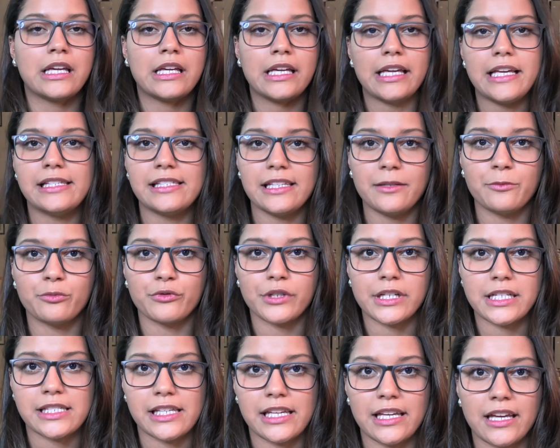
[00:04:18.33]
Easy
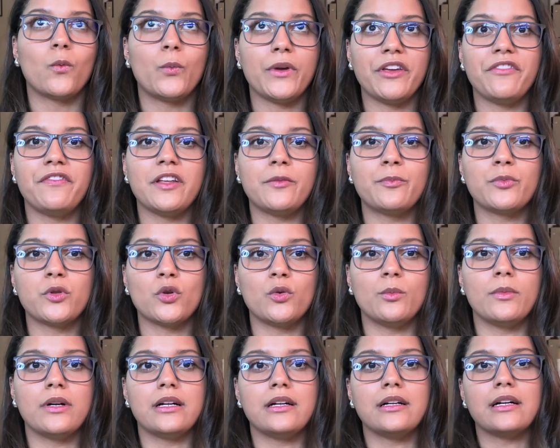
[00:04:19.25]
breezy. We feed
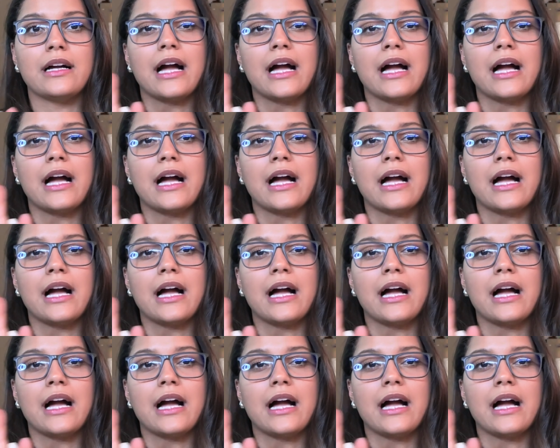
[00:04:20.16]
Pluma